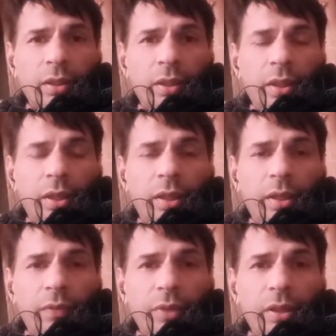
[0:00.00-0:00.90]
And
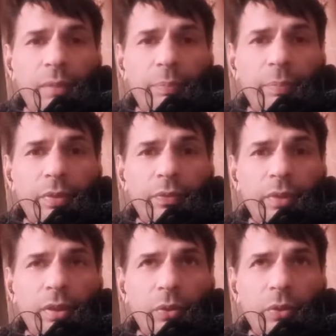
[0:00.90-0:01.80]
vulgar people will
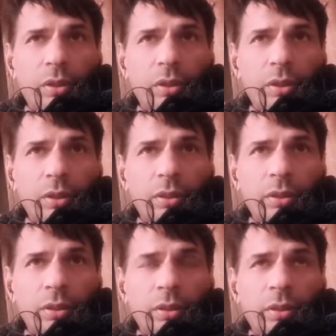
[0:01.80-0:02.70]
look
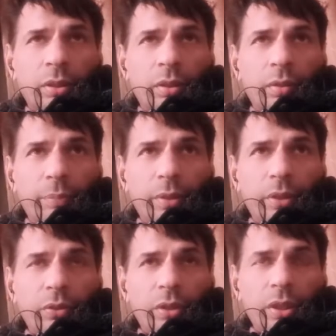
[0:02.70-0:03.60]
below
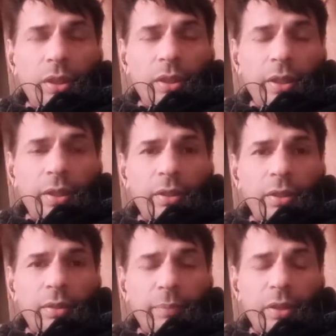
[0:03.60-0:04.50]
her neck,
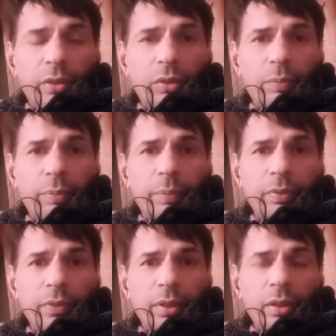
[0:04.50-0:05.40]
but good people
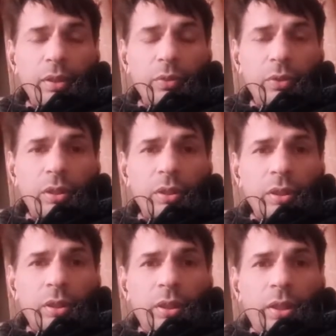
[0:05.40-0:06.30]
will look
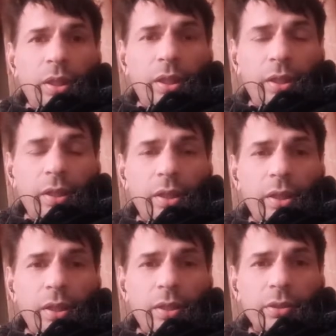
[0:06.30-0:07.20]
at her
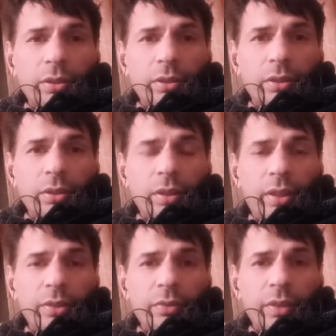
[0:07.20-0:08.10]
eyes. That's
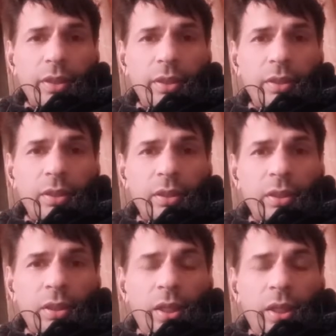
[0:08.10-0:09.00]
why
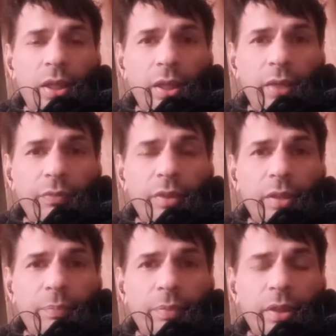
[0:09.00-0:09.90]
I have
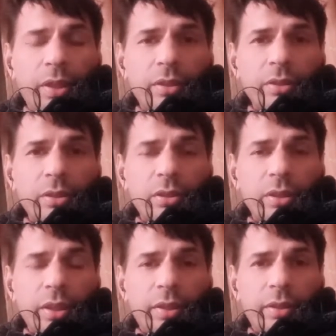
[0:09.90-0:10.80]
kept angels like her,